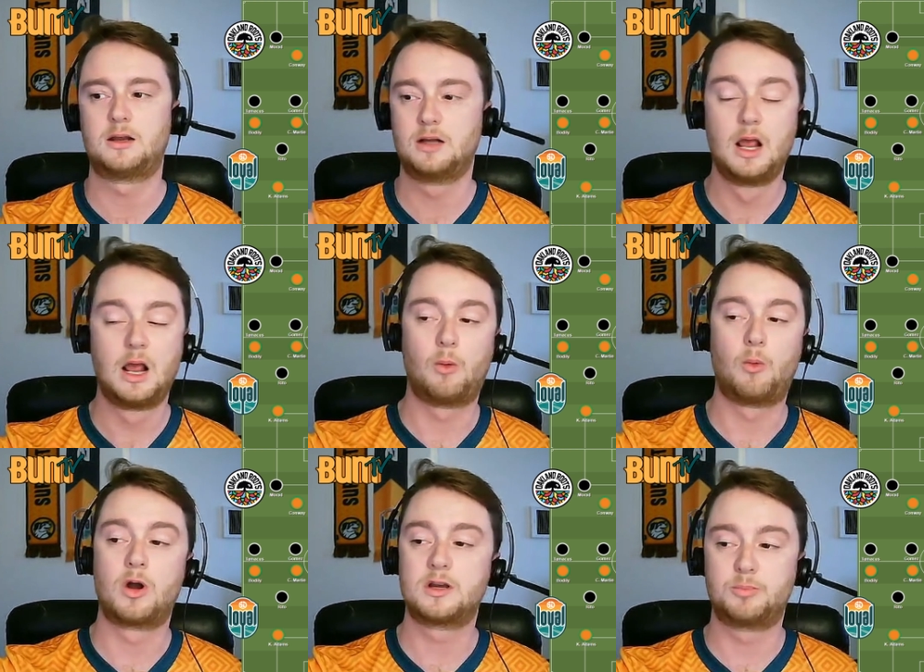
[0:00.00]
I, I
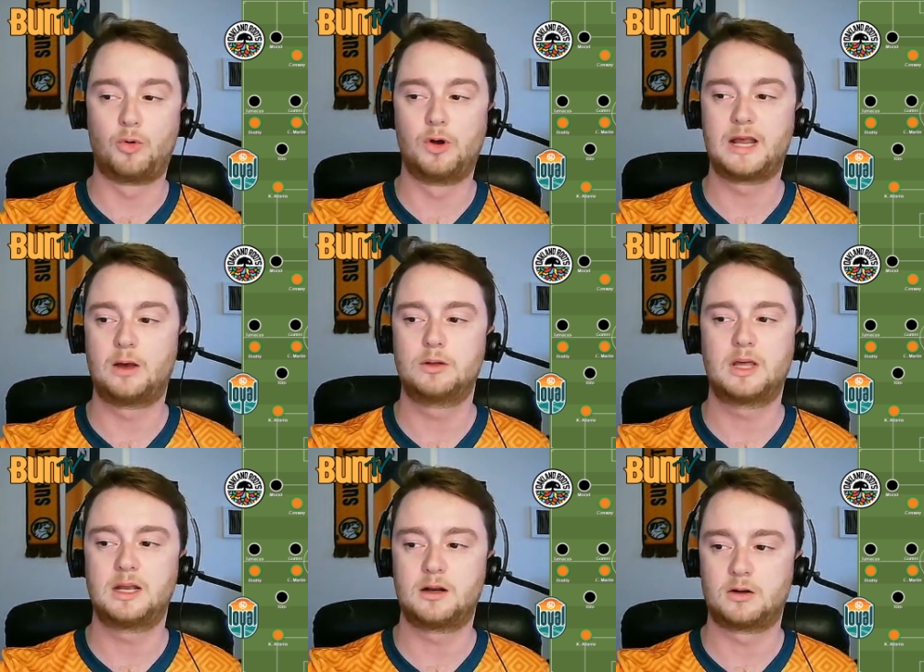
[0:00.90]
wanted to point out
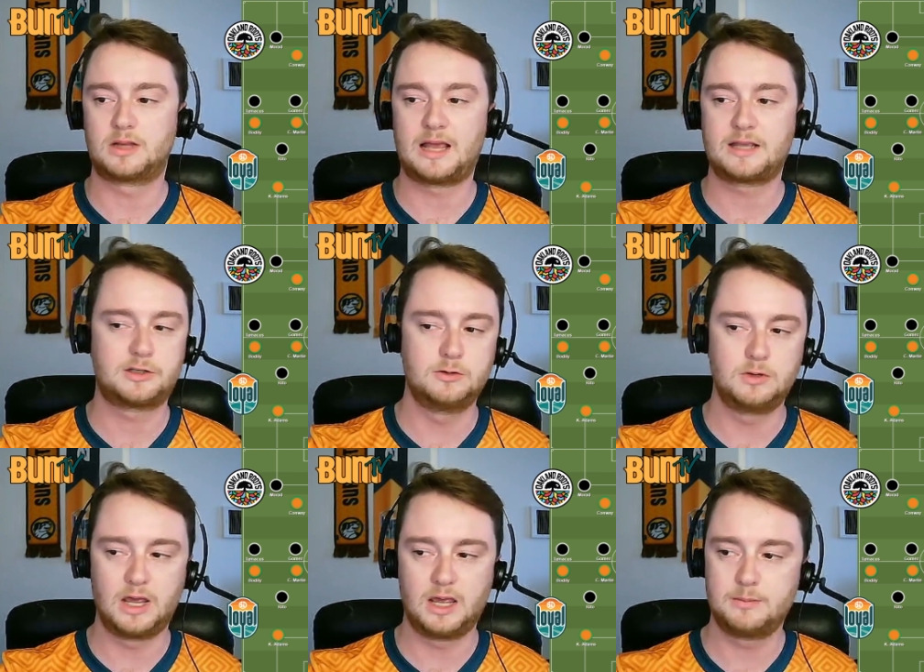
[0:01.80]
that in our last two
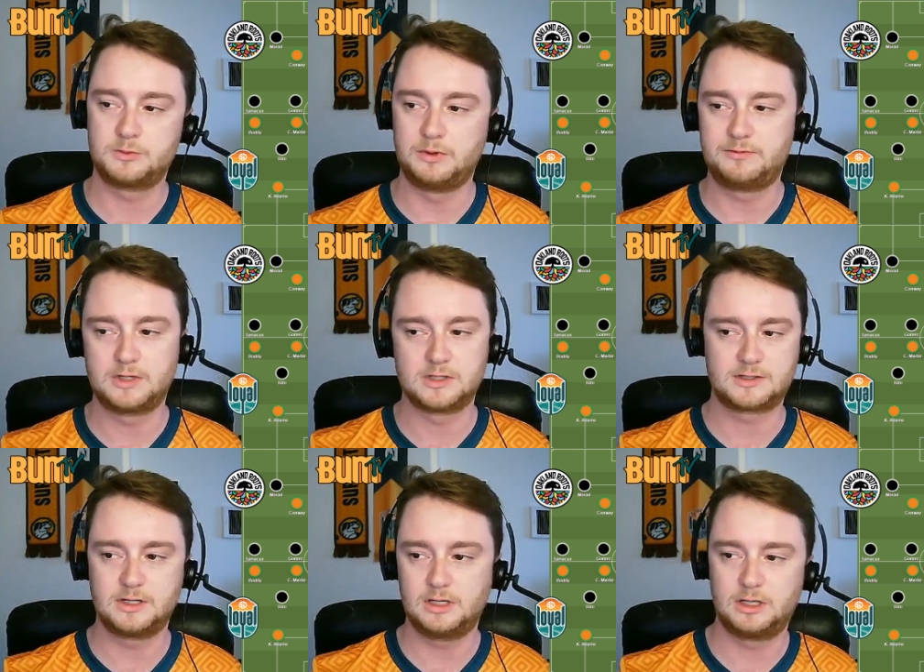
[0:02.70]
games, we've
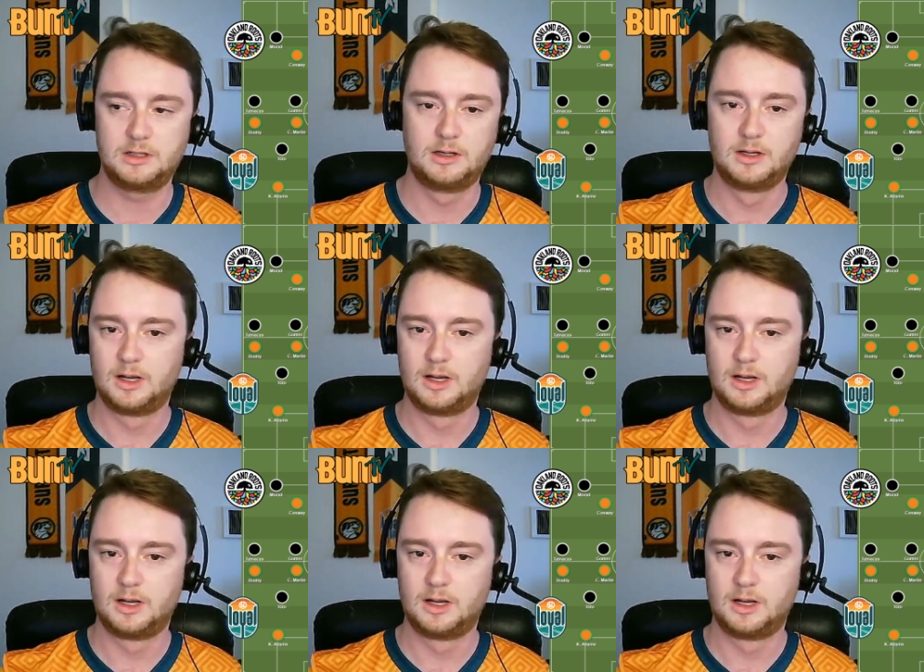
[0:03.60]
conceded